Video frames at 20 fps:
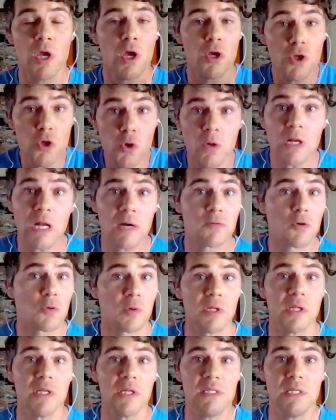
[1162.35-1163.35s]
you can have a
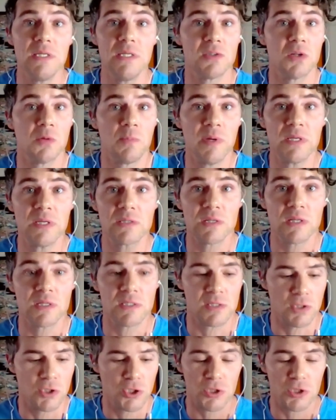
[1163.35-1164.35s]
really decent
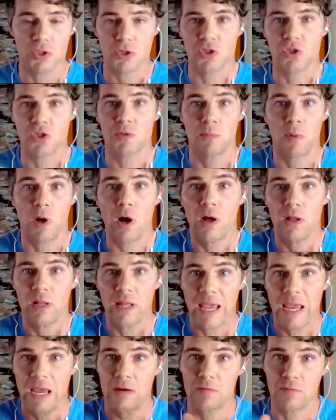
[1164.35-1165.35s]
business in just a small
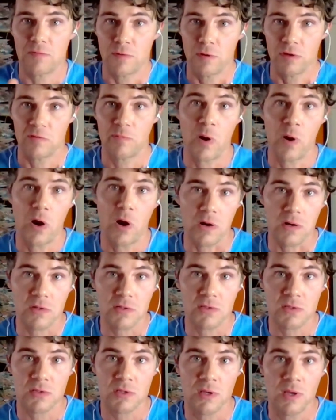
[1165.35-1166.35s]
handful of
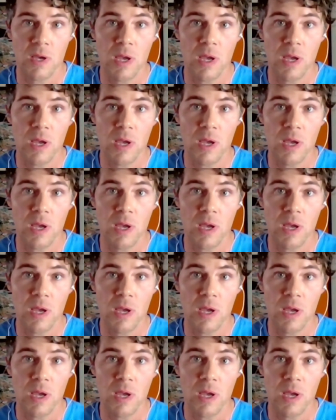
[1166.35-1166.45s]
parks.